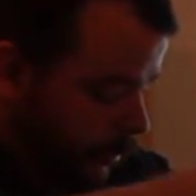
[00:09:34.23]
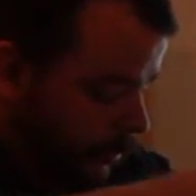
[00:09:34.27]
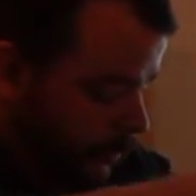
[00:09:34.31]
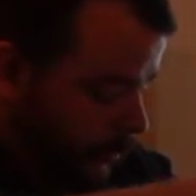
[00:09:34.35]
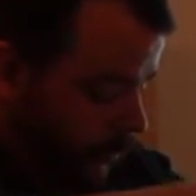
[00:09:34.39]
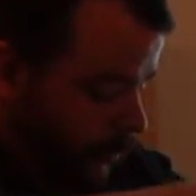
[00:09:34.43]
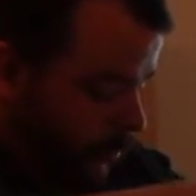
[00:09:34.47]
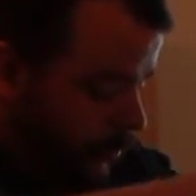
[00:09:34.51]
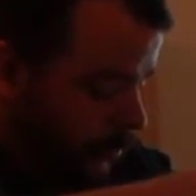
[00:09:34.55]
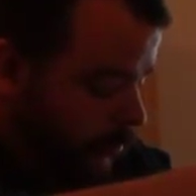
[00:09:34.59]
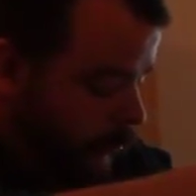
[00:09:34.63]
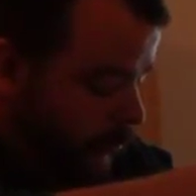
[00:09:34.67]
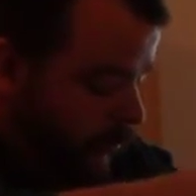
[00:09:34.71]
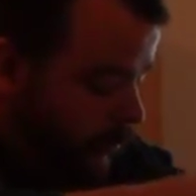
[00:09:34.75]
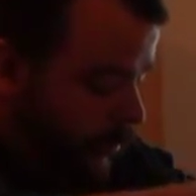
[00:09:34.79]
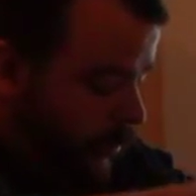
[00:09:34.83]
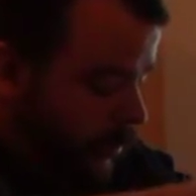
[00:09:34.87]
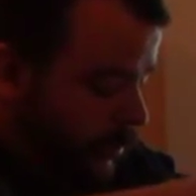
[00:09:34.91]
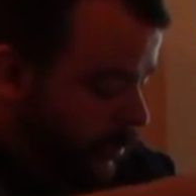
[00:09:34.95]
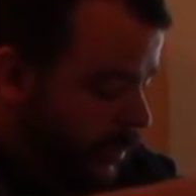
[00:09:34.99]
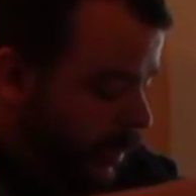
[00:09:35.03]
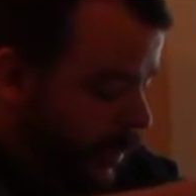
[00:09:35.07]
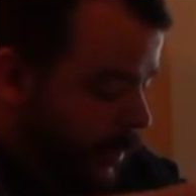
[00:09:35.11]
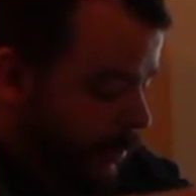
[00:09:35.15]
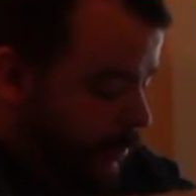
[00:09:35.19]
Which, with
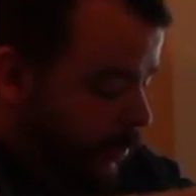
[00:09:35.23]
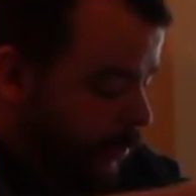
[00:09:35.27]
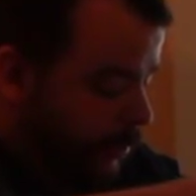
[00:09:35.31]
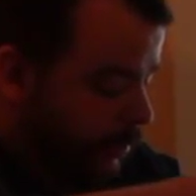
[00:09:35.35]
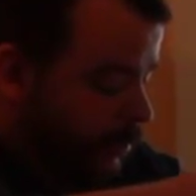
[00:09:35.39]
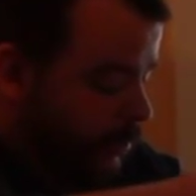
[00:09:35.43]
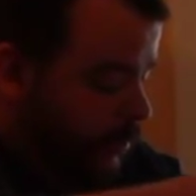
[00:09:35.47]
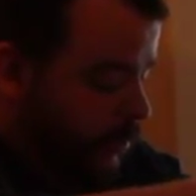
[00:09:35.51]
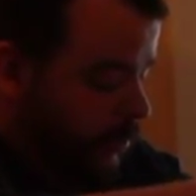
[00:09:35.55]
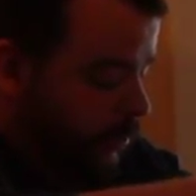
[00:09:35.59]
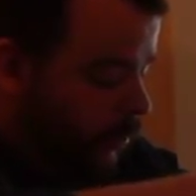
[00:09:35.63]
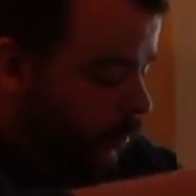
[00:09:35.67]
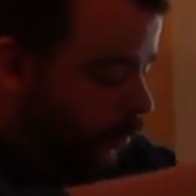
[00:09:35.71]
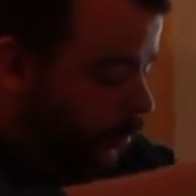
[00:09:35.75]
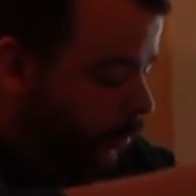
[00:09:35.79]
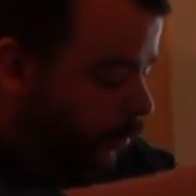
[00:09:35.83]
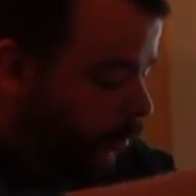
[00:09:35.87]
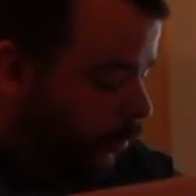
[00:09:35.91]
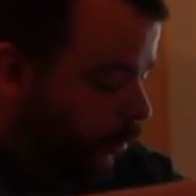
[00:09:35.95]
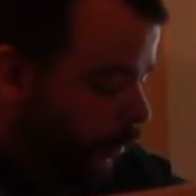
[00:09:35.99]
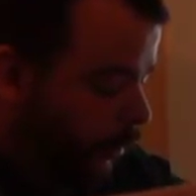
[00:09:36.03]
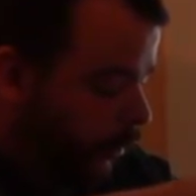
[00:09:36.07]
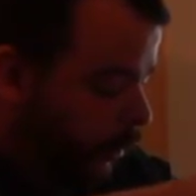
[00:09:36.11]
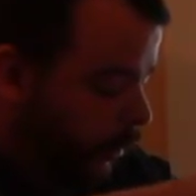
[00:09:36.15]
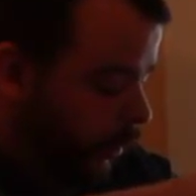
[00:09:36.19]
this diamond
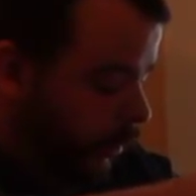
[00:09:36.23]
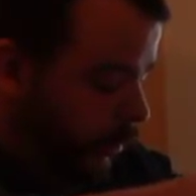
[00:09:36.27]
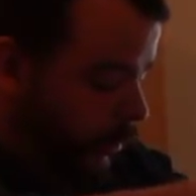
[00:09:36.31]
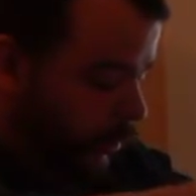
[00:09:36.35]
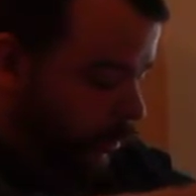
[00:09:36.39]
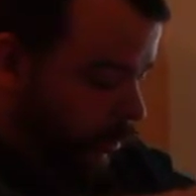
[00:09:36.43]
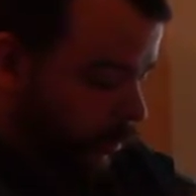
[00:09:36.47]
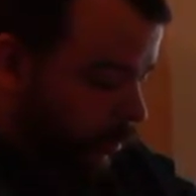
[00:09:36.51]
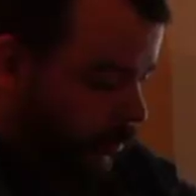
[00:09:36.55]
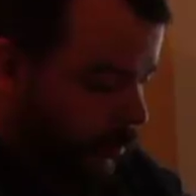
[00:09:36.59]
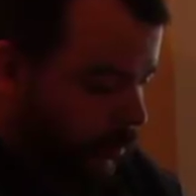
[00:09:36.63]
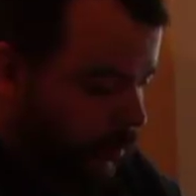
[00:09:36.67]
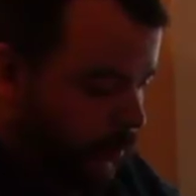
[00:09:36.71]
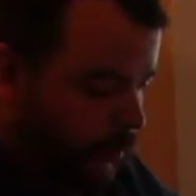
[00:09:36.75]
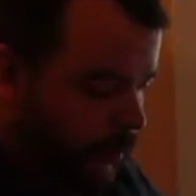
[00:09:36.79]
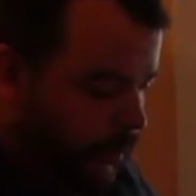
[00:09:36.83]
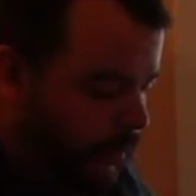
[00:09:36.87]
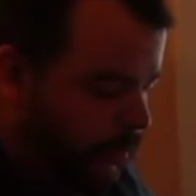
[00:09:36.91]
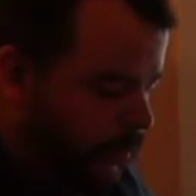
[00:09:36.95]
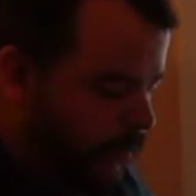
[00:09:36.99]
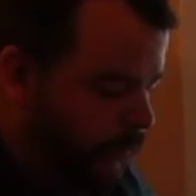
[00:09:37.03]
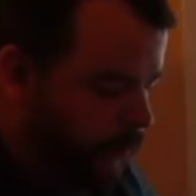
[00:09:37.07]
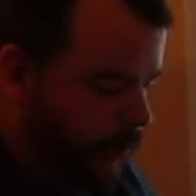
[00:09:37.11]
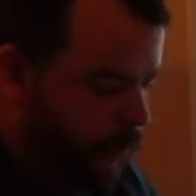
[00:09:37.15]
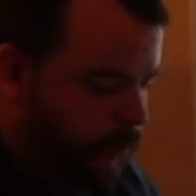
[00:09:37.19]
hole in here,
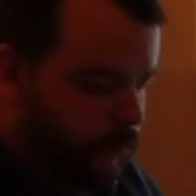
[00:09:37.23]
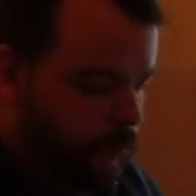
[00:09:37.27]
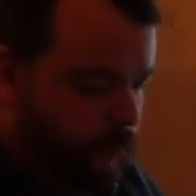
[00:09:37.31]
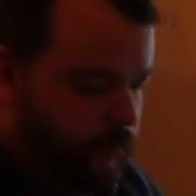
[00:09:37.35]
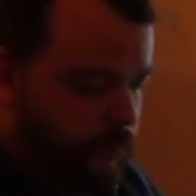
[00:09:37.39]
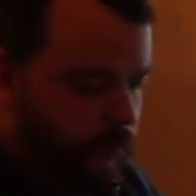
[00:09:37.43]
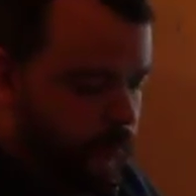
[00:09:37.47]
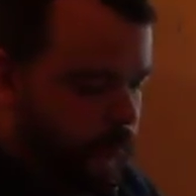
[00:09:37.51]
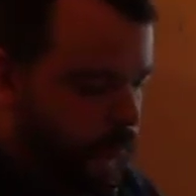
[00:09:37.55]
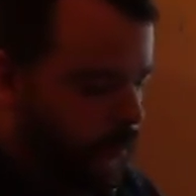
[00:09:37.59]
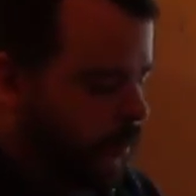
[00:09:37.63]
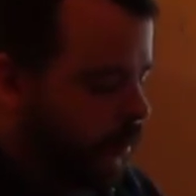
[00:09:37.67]
thank you, Andrew.